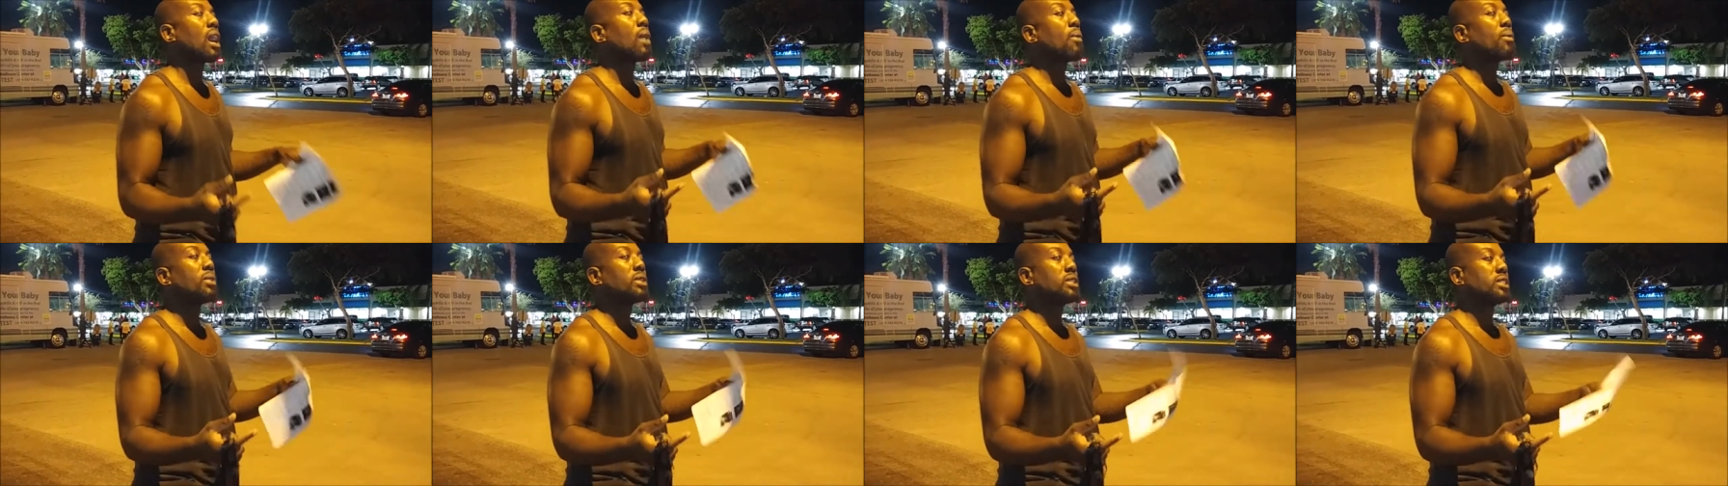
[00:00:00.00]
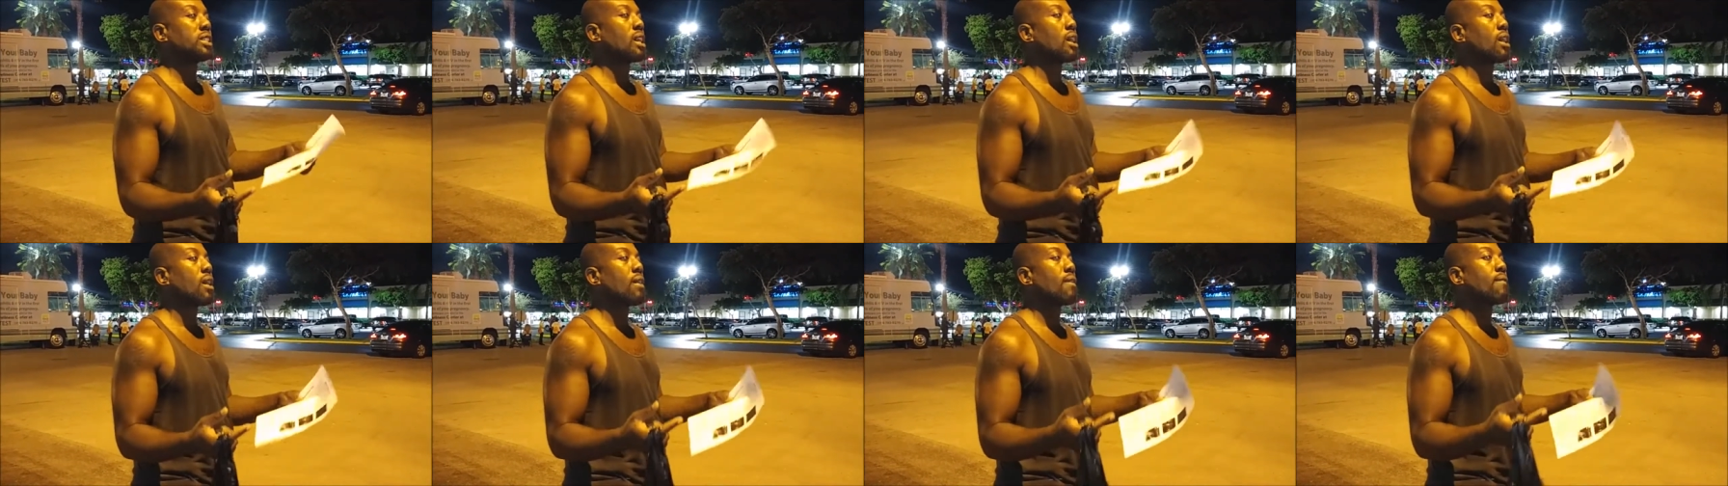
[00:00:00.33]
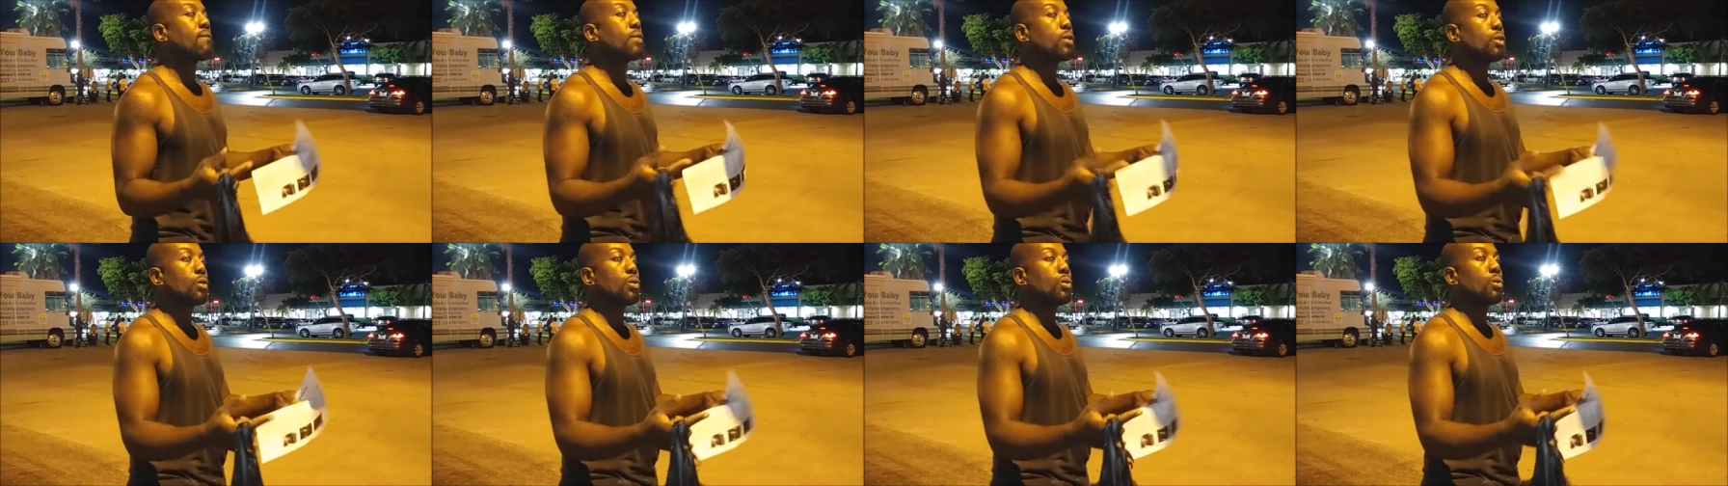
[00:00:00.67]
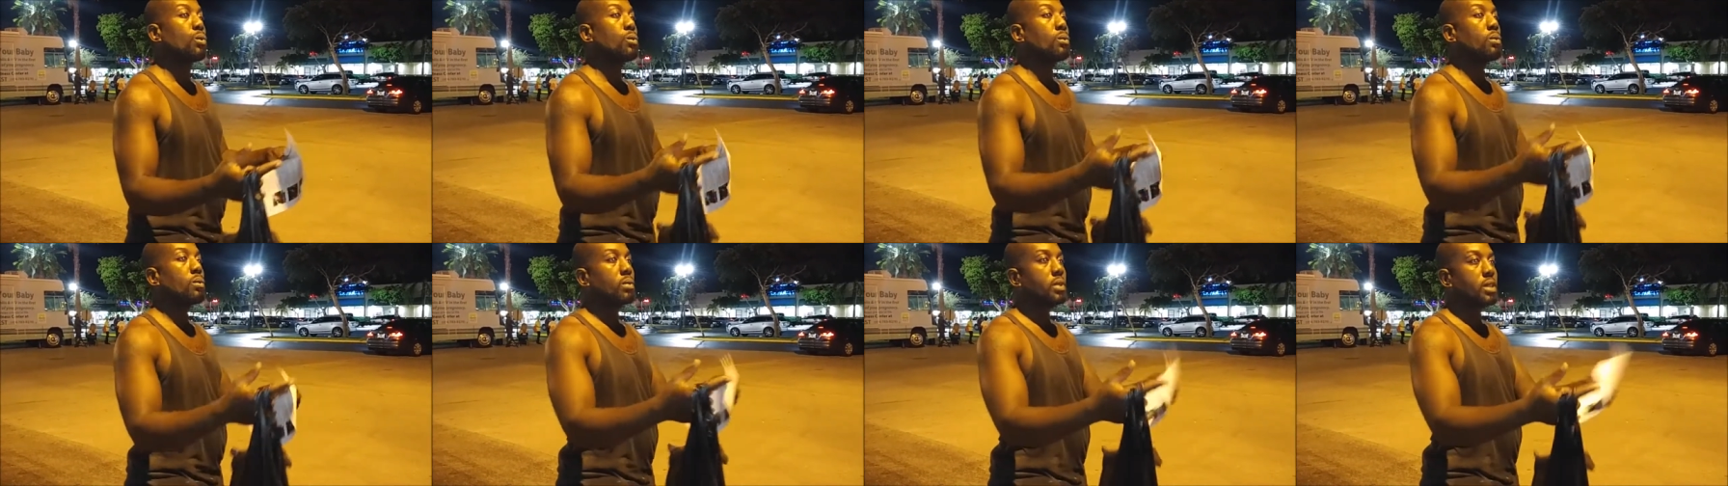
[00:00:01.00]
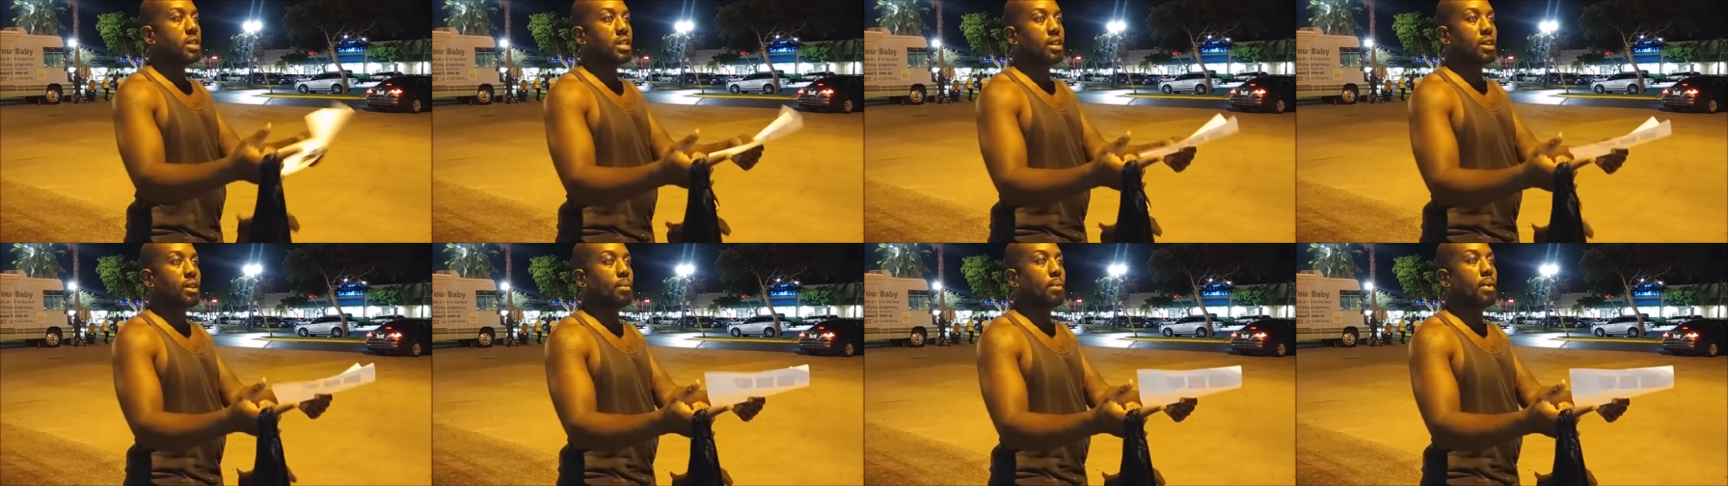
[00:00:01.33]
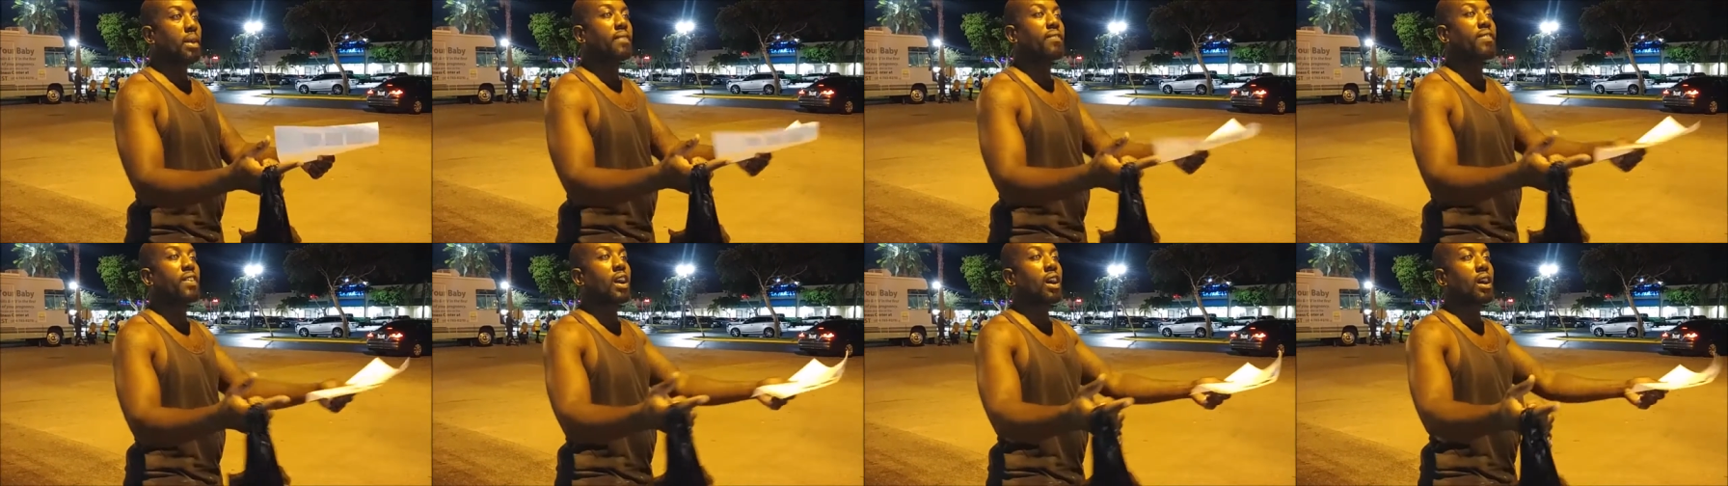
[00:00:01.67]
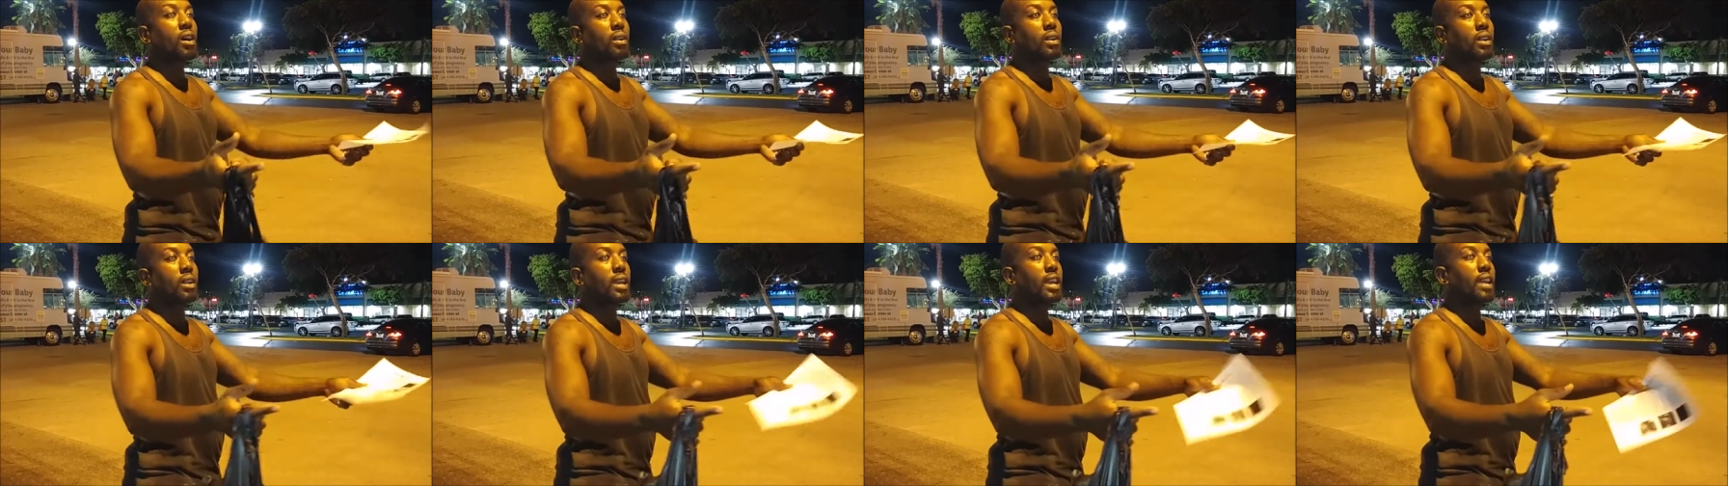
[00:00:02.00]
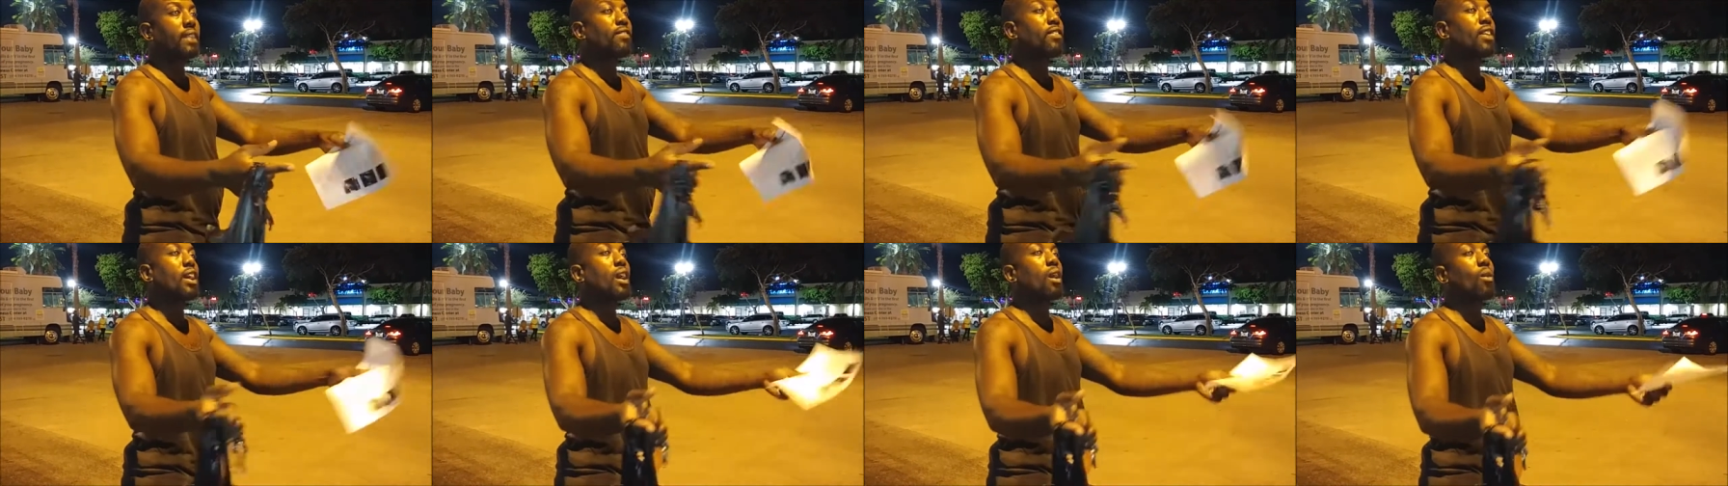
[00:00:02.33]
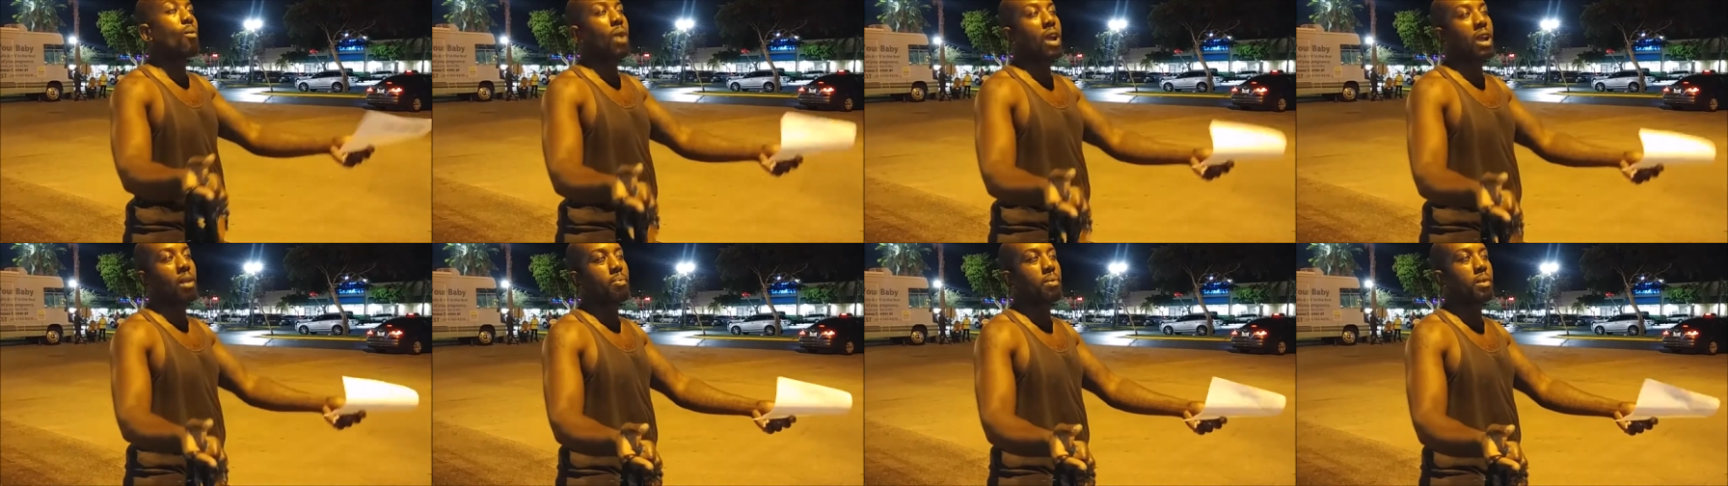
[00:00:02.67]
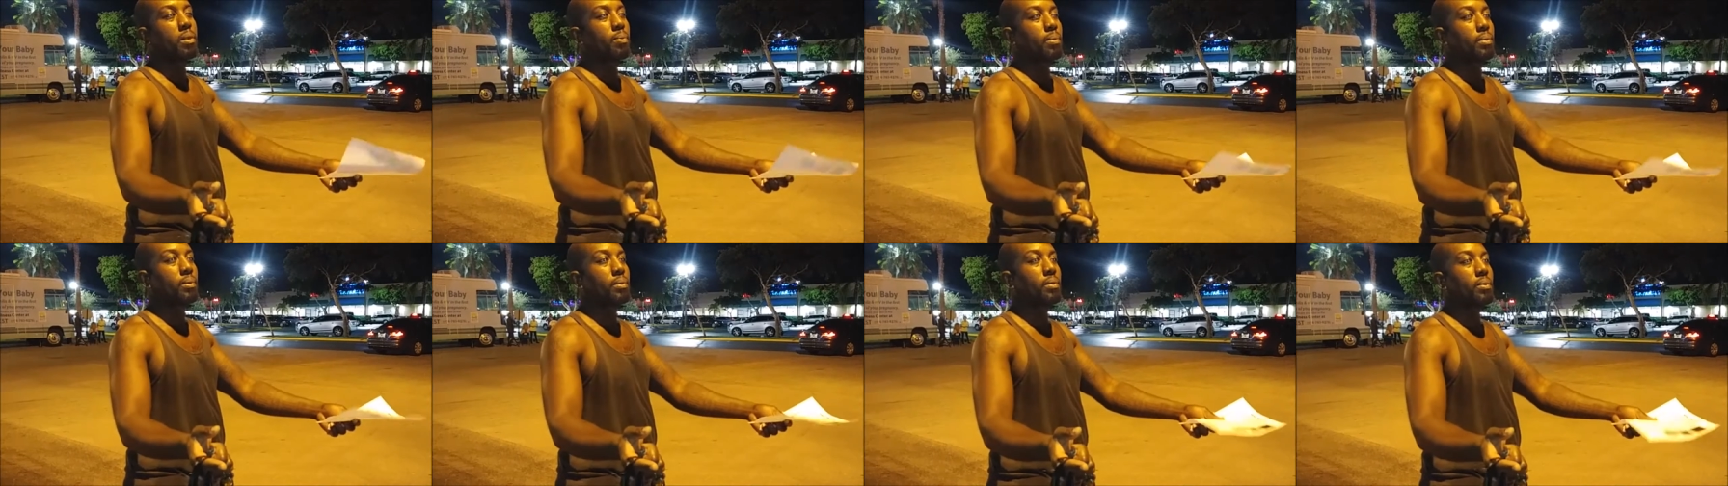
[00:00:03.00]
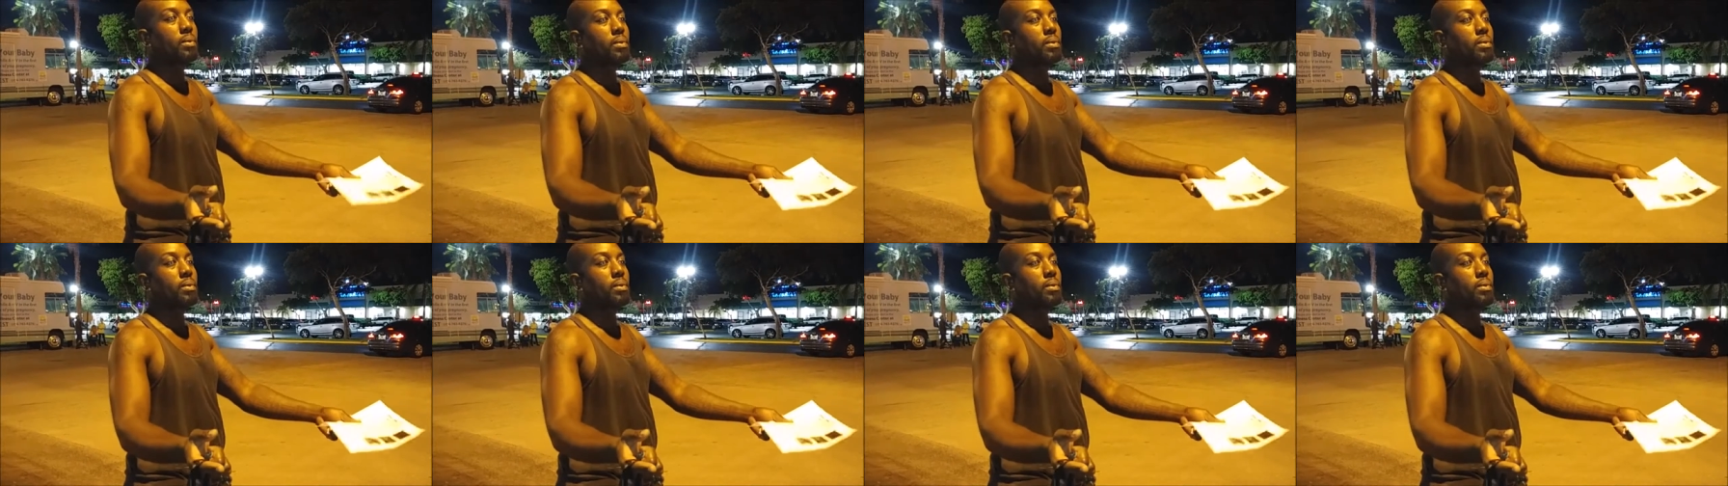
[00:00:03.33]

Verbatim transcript: how would y'all views them if y'all if y'all white people?